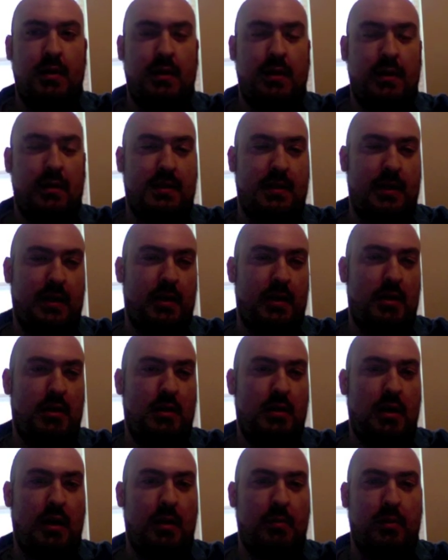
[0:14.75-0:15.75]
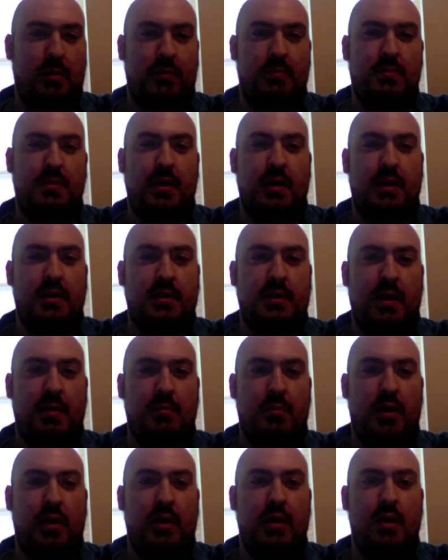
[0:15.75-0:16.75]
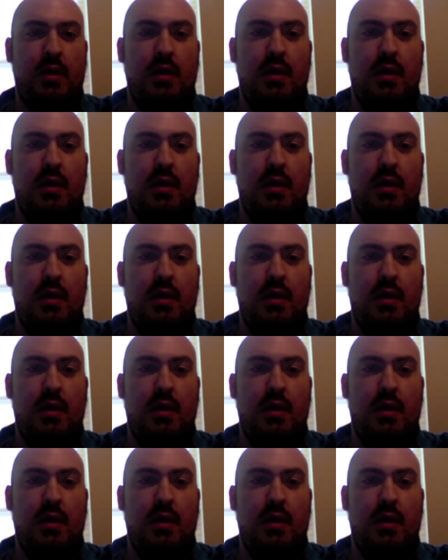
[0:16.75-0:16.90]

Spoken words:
Hsieh. I believe I'm saying his name right.